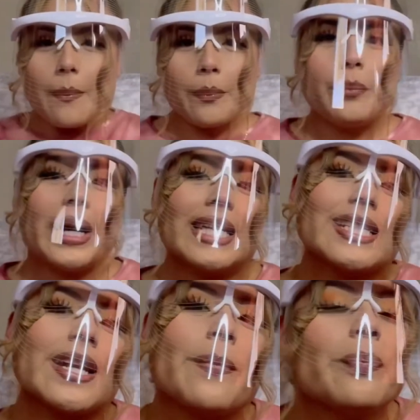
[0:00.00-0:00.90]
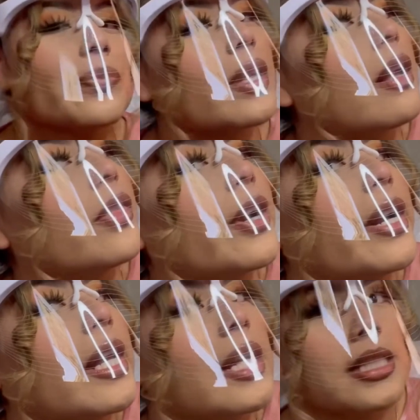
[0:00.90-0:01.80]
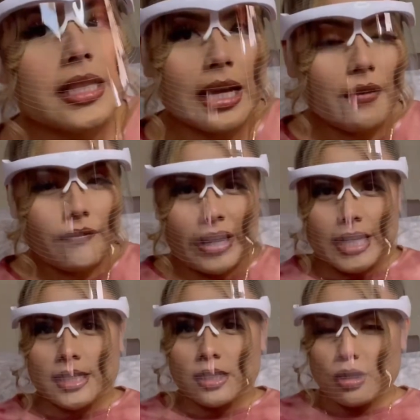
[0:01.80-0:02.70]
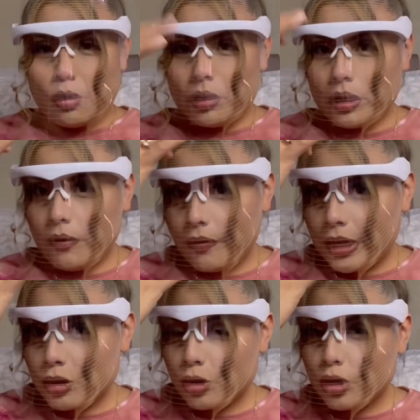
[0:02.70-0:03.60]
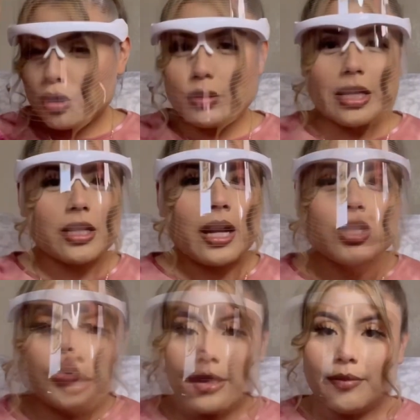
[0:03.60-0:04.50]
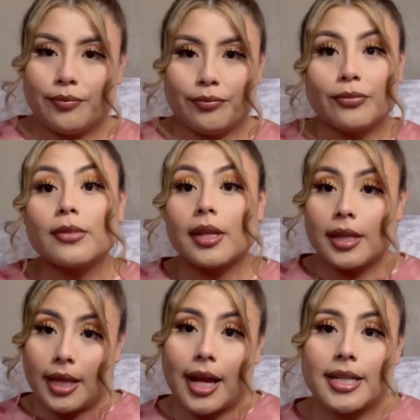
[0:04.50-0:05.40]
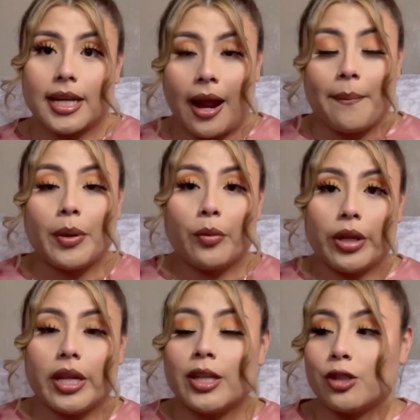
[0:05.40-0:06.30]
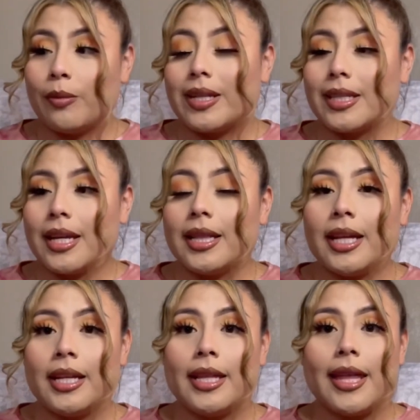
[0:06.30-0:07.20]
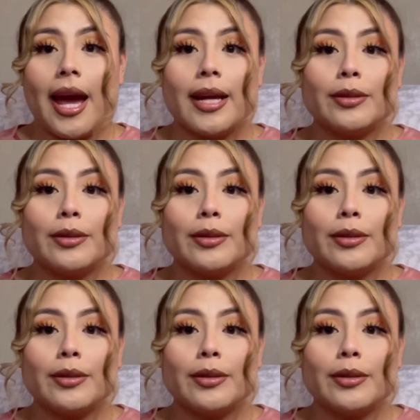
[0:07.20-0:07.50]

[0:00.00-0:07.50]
But there it is. It's like a face, you know, a little facial you could do such at your house. Like I said, I've been really into my skin lately that